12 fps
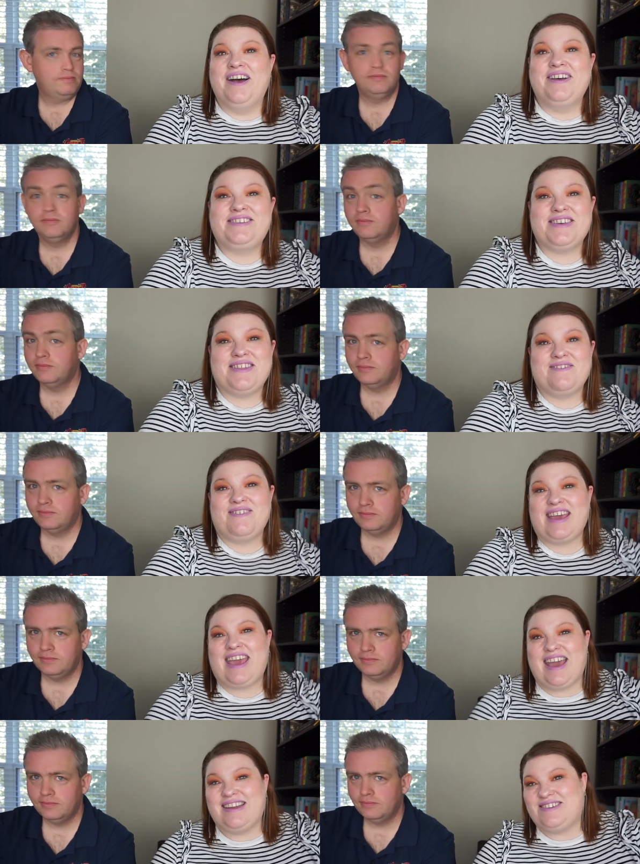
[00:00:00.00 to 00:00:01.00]
Speaker 1: So that we
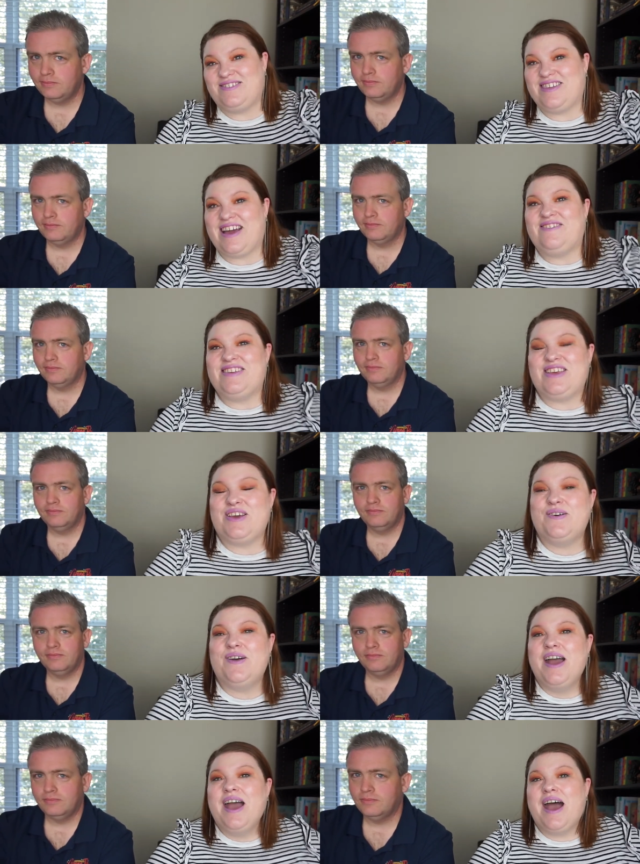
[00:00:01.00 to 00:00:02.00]
can do that with
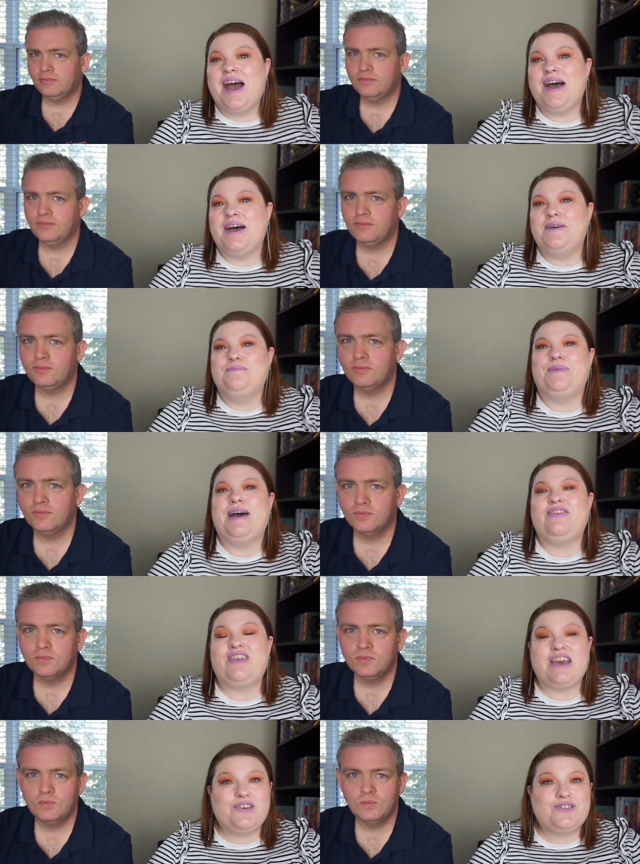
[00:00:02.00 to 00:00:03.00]
you. Uh,
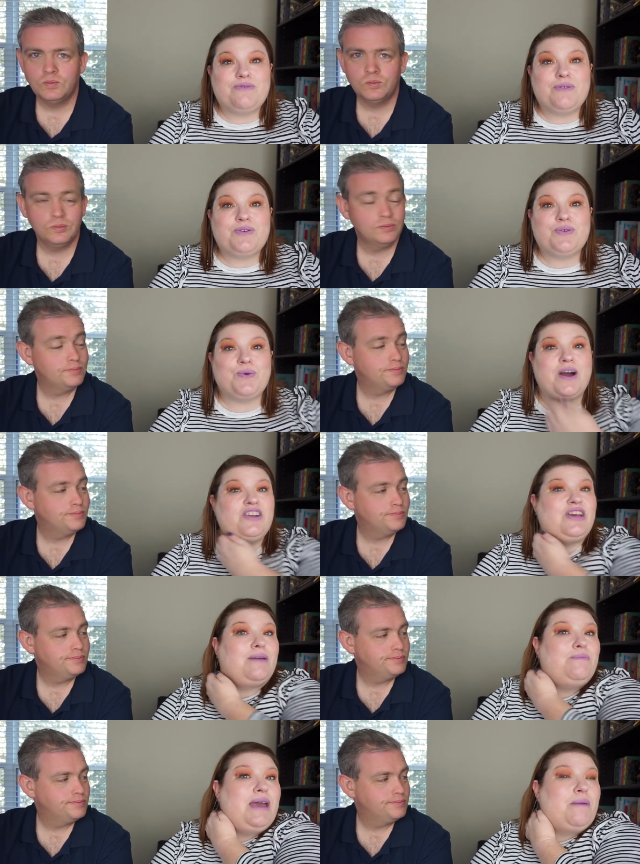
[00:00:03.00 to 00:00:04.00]
but thank you so much for
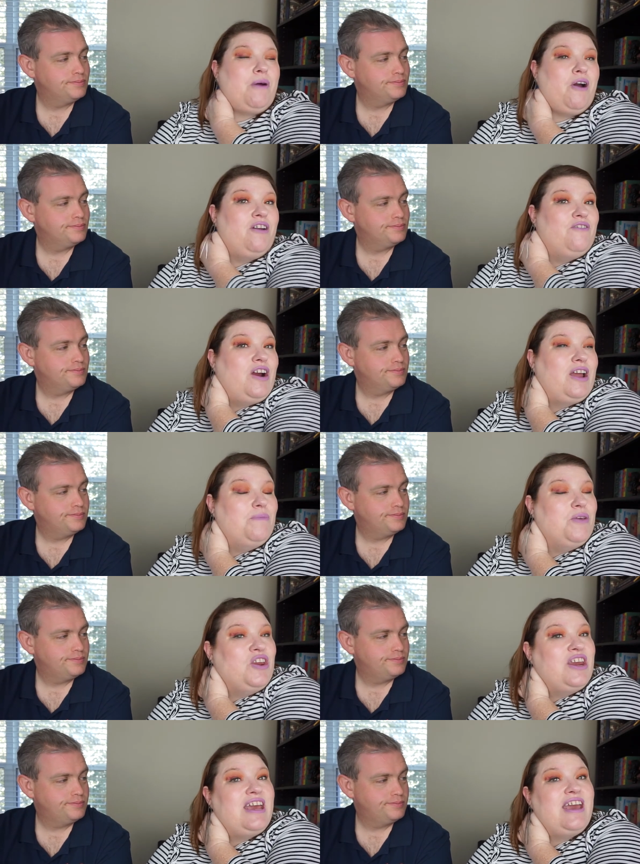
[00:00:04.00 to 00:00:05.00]
watching and being a part of our
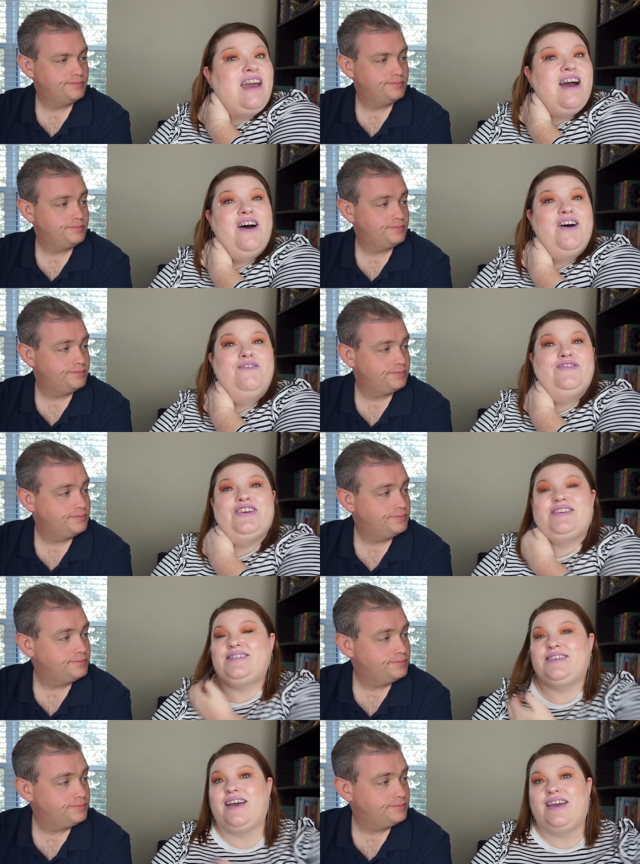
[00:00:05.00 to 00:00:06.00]
community of
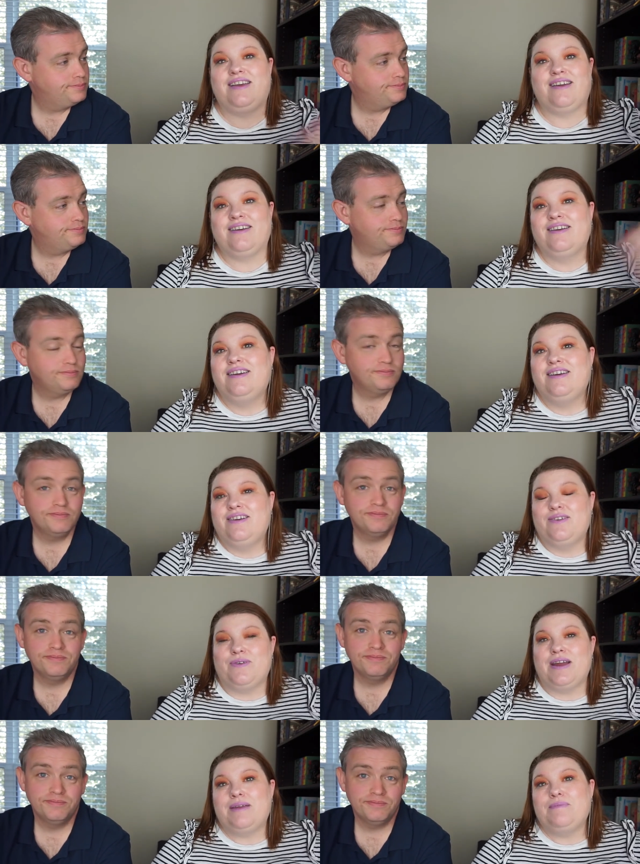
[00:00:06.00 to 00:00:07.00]
just like
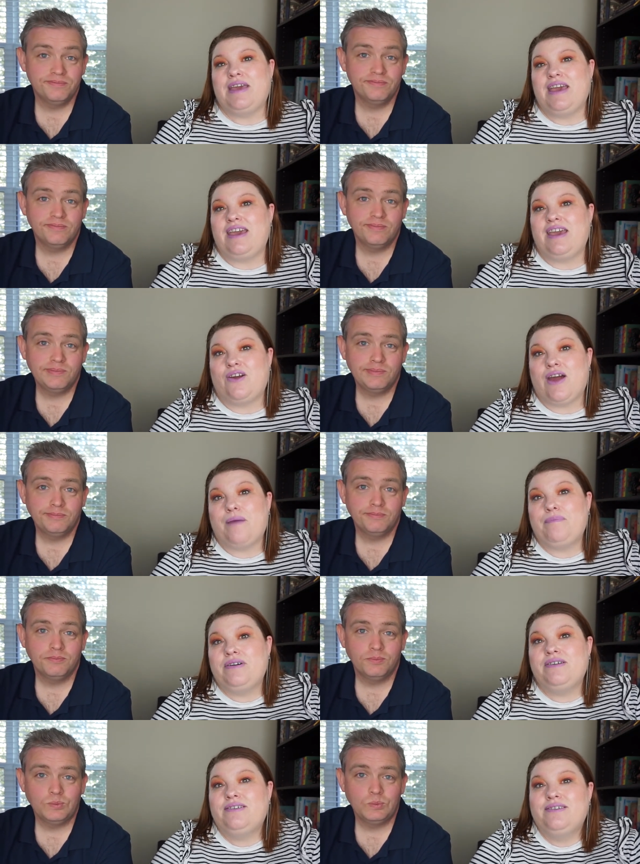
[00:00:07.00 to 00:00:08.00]
random geeky crap.
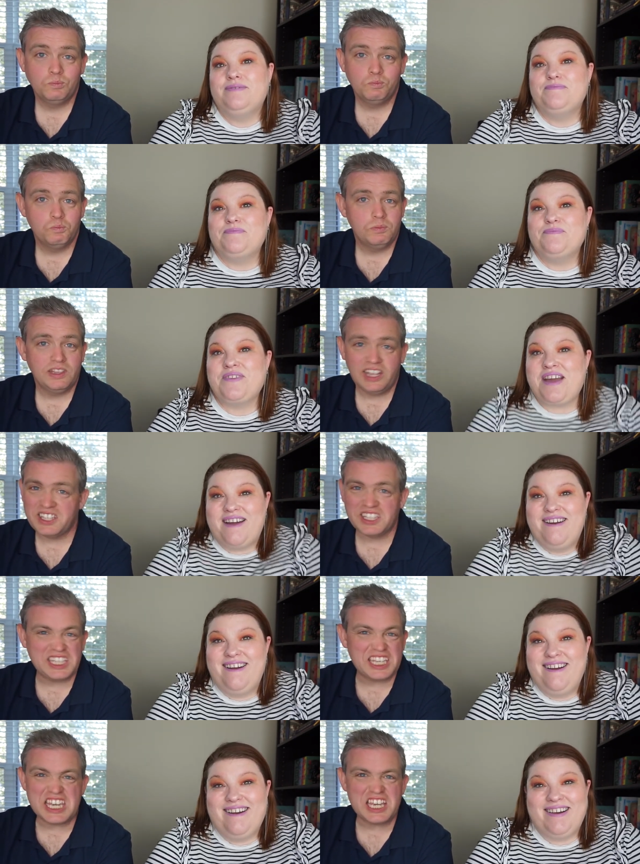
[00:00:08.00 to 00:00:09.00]
Let's
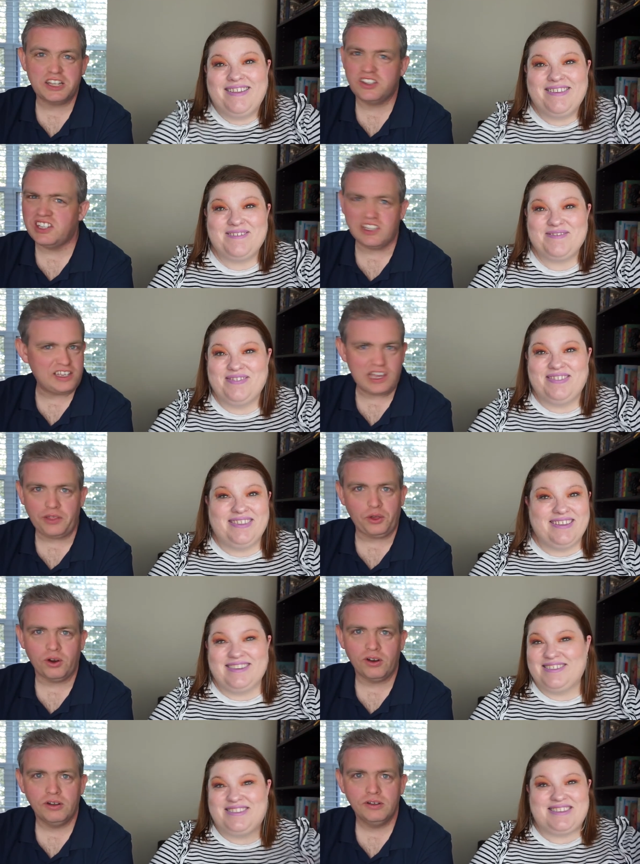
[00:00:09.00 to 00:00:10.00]
geek
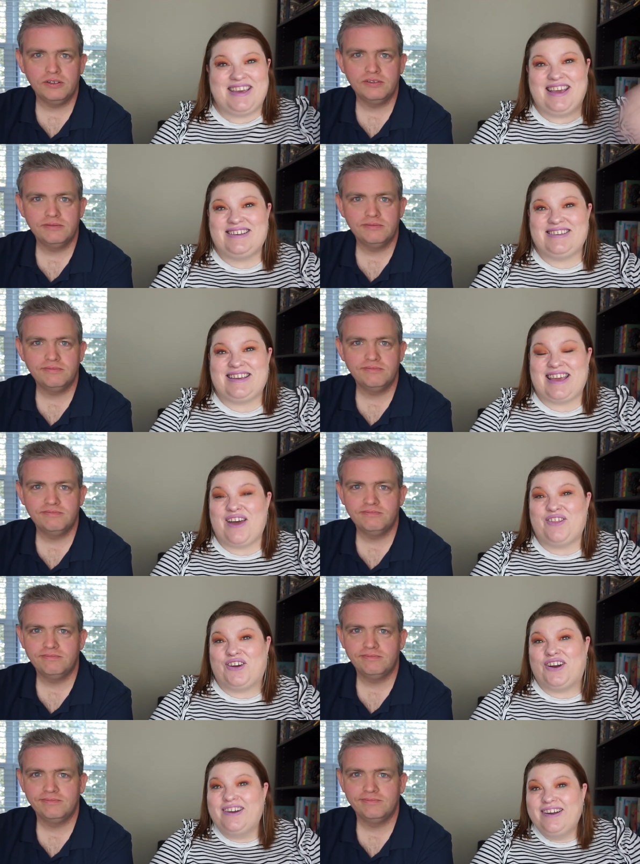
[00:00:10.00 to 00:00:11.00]
together. Let's geek
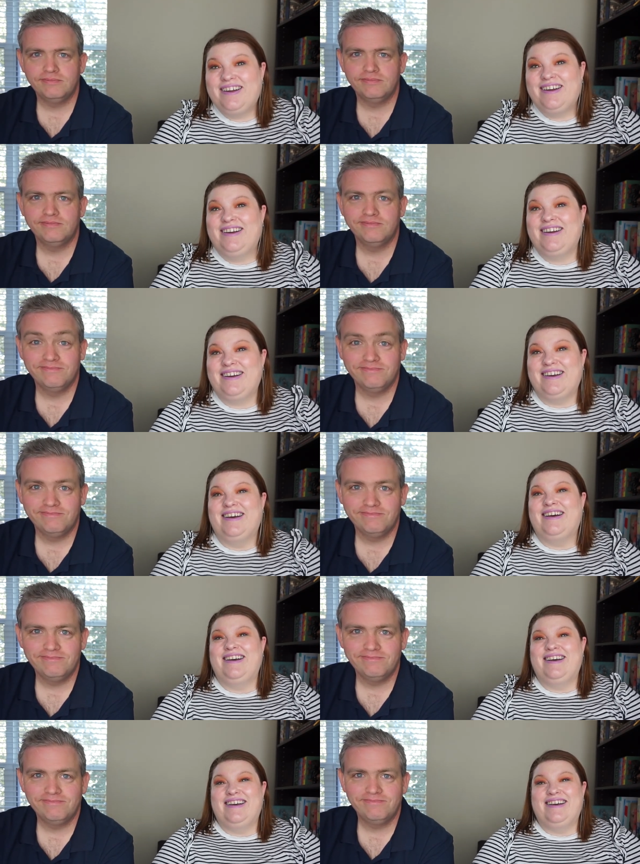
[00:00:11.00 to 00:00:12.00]
together.
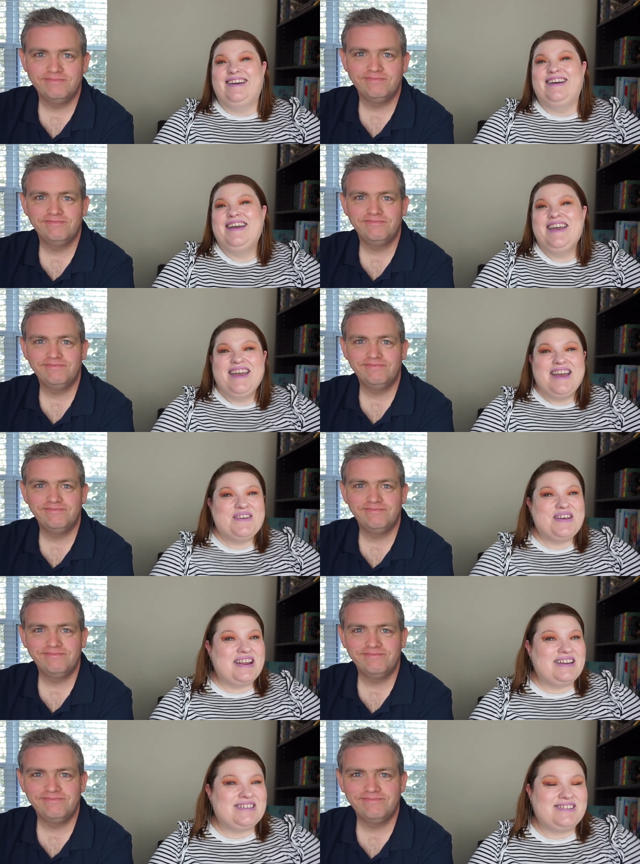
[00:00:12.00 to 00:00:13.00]
But
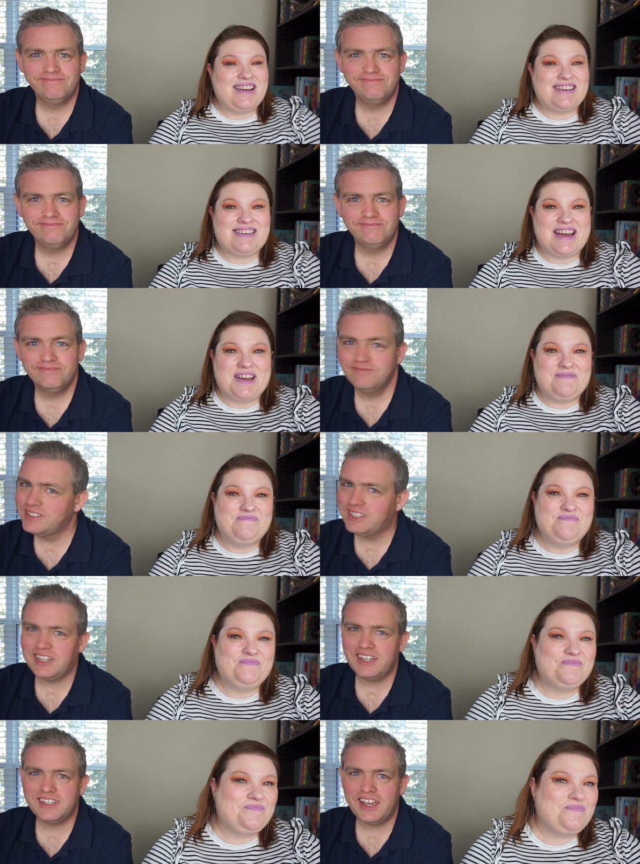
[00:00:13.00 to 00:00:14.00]
until next time,
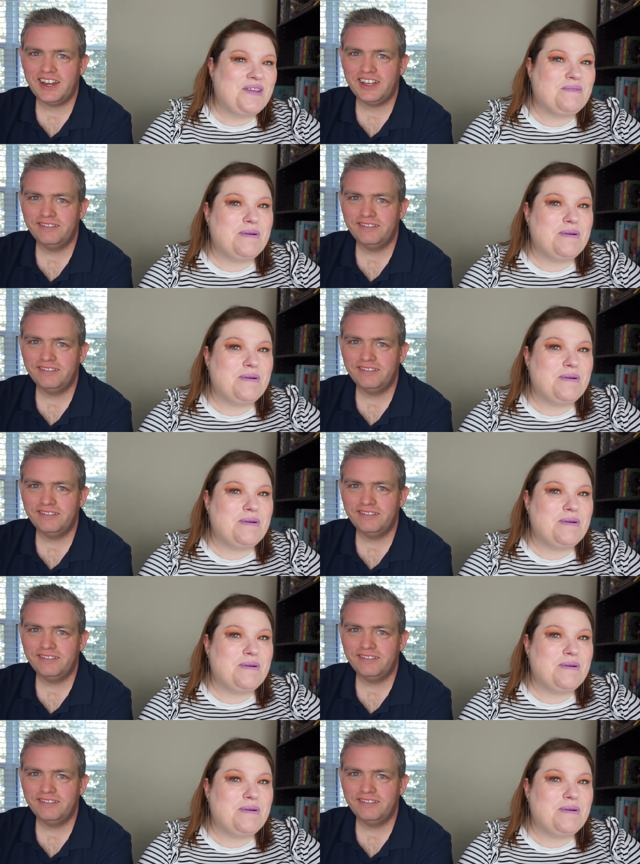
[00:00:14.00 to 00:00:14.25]
stay zany.